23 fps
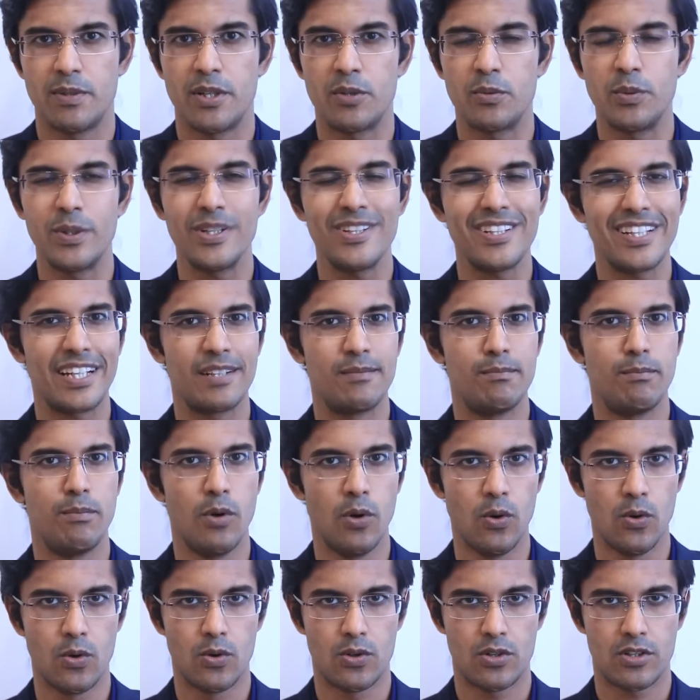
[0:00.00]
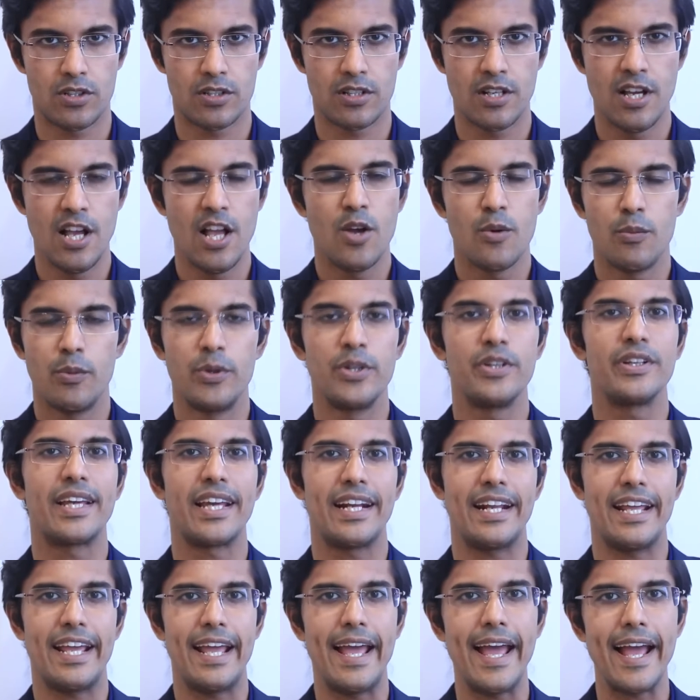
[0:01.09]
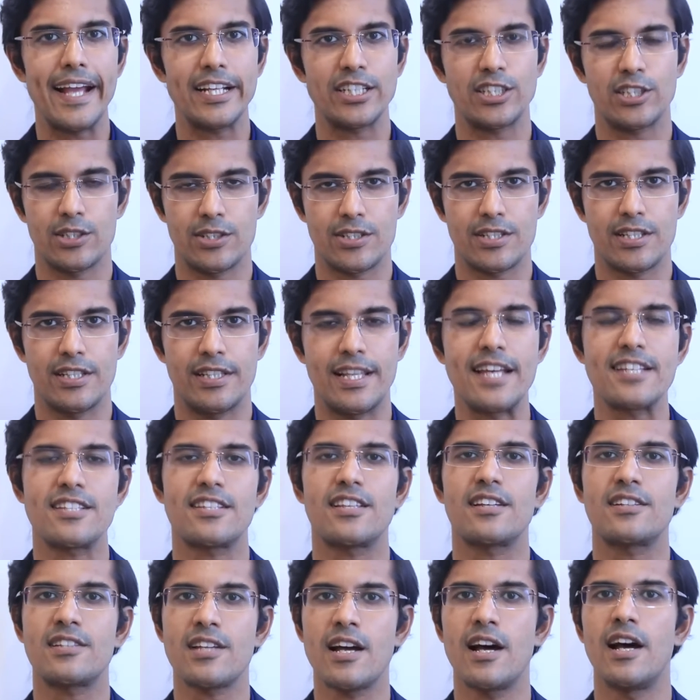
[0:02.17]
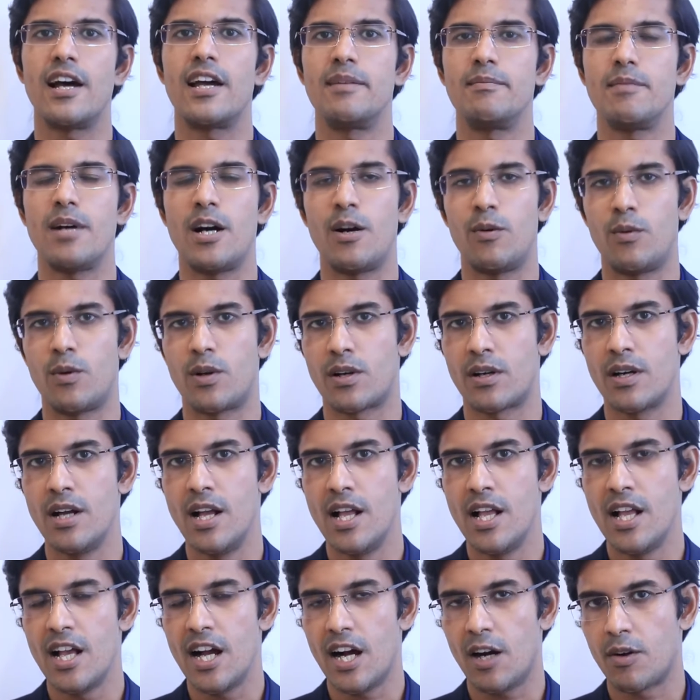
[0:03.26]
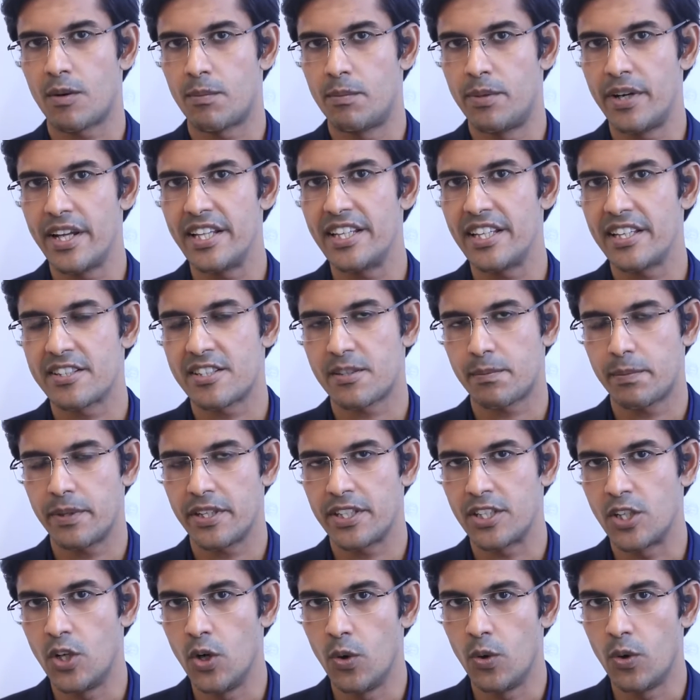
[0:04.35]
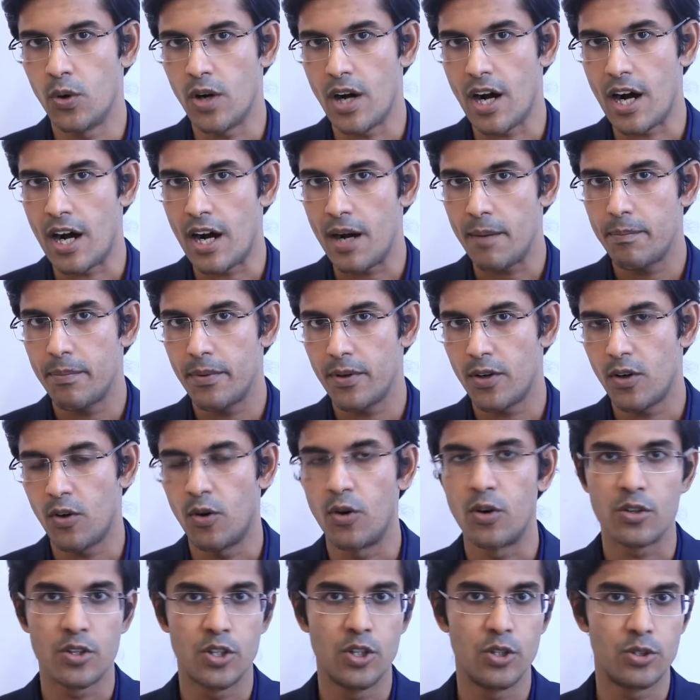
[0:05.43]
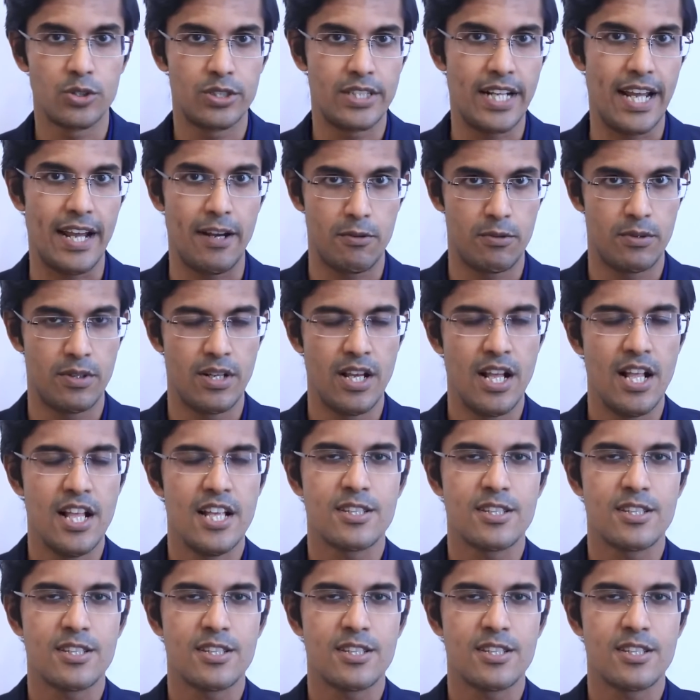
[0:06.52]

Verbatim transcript: But when you get bored, when you get anxious, that's the time our, our breathing speed go up or go down.